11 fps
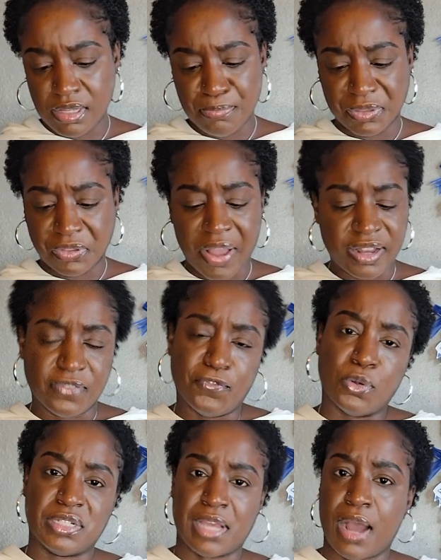But they're headed
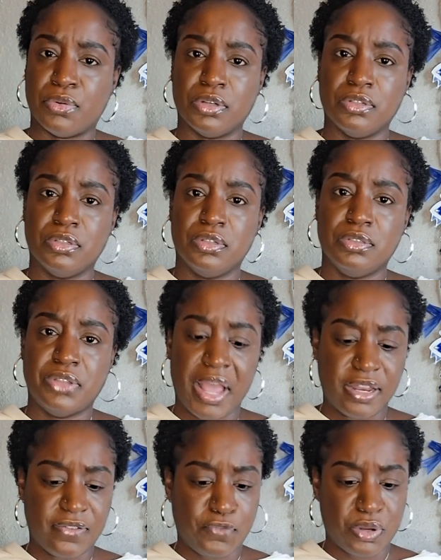for a tower. They're
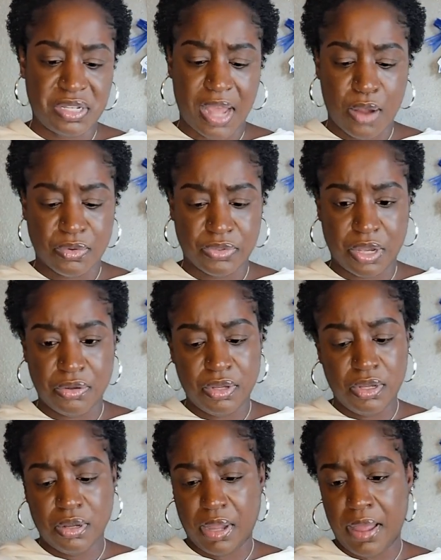headed for a tower though.
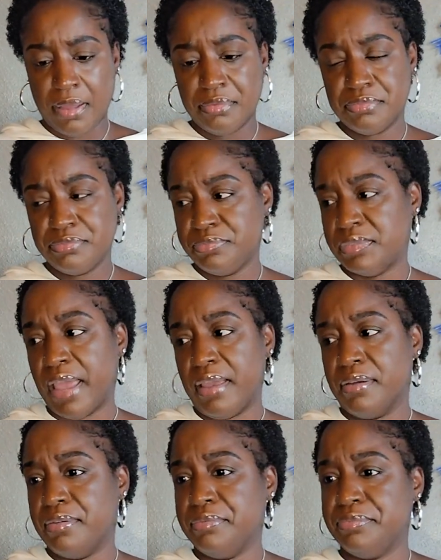Okay. Damn.
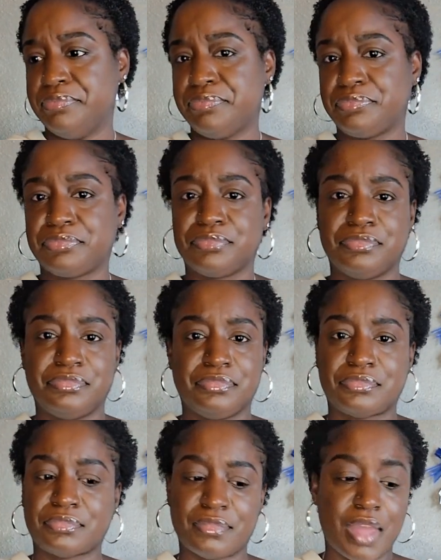I
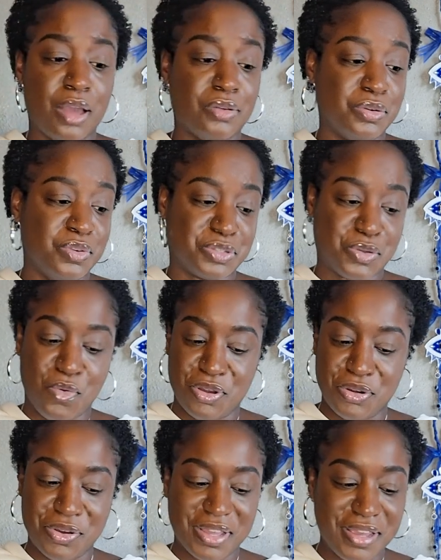don't know what's going
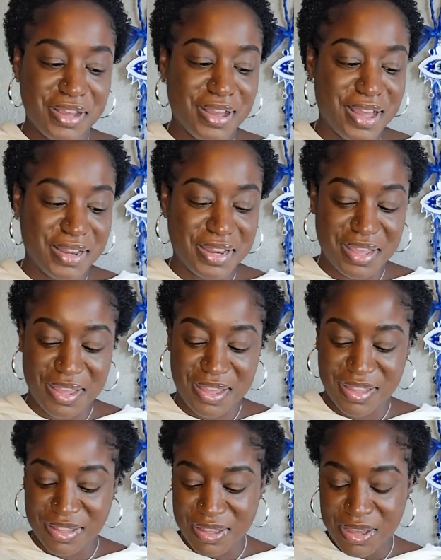on here,
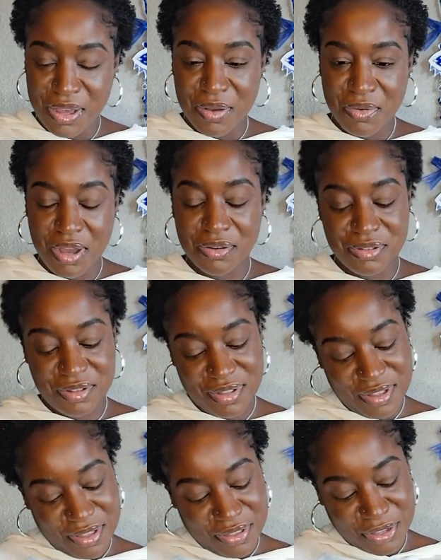honey. Woo!
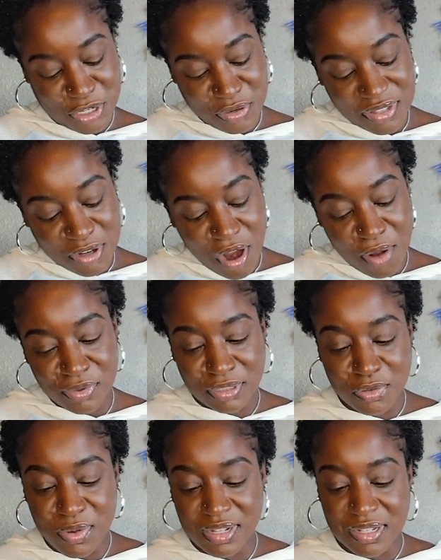The Strength card with the
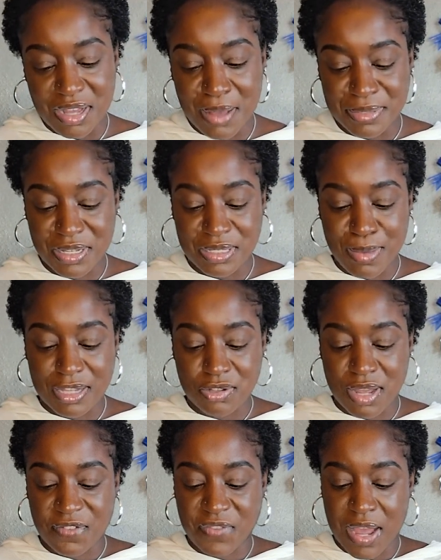Queen of Cups here. Somebody's
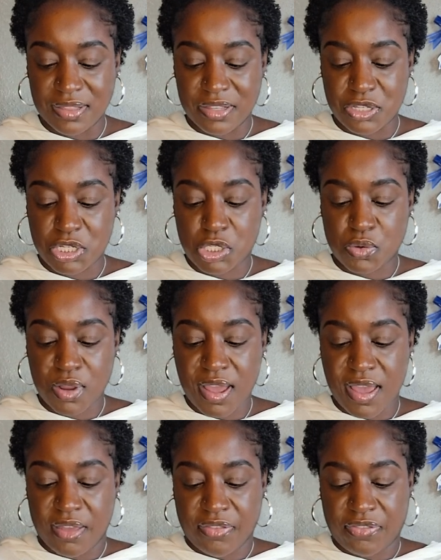trying to find this
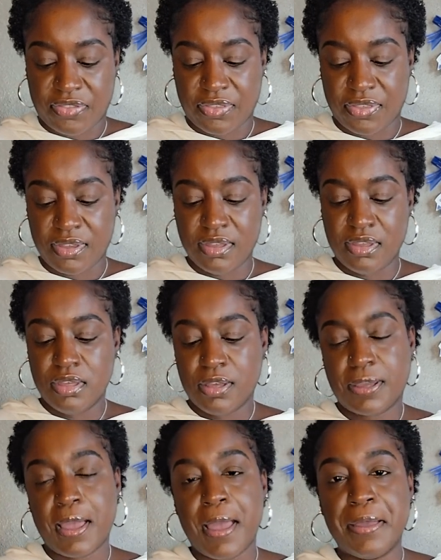strength.
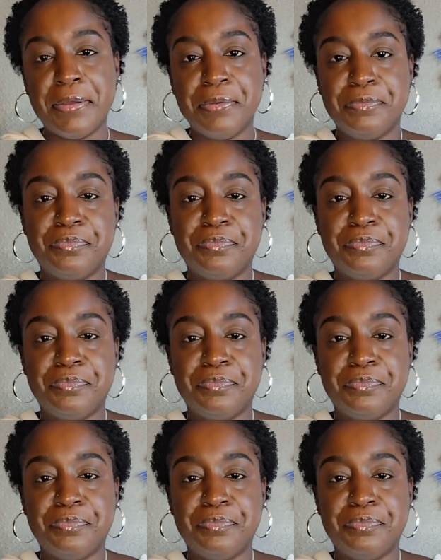Okay?